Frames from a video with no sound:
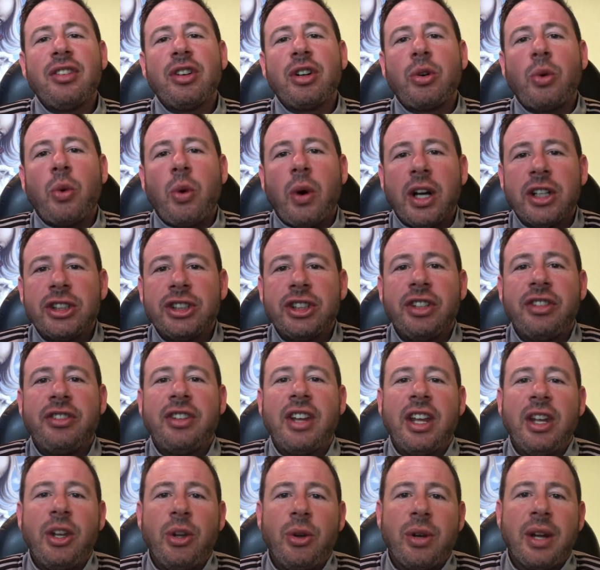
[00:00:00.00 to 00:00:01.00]
are questions
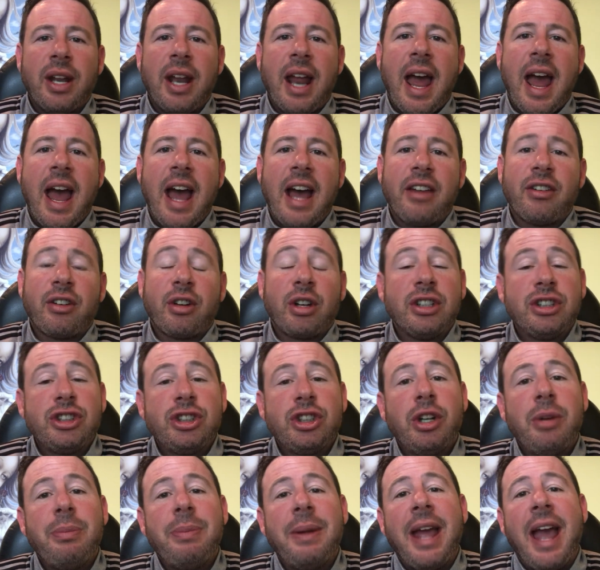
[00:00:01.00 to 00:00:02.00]
that you can ask and
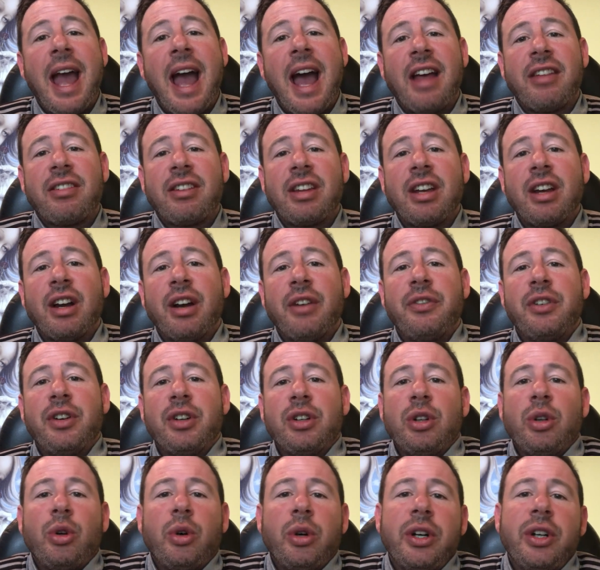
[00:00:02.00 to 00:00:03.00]
should be asking of
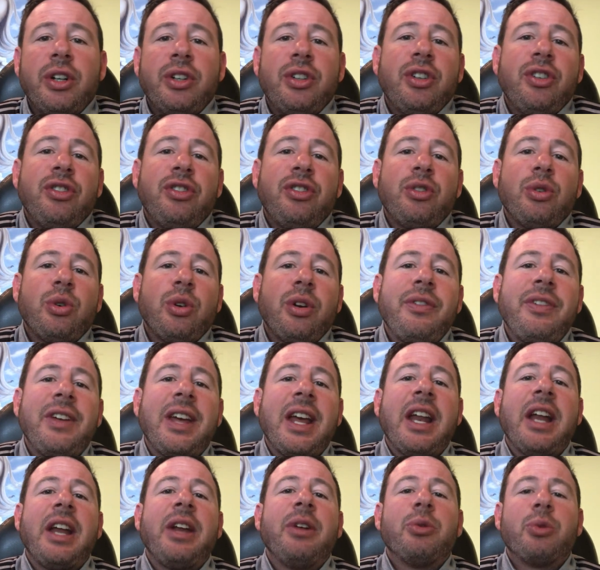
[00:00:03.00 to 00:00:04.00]
your lawyer to sort of
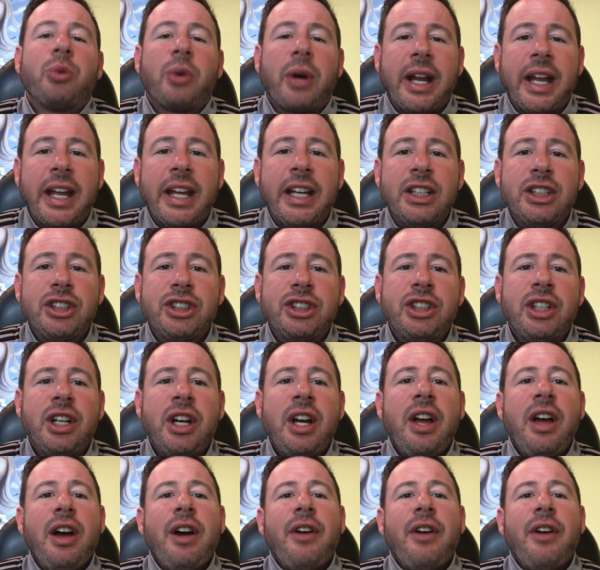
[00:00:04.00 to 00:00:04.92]
get a range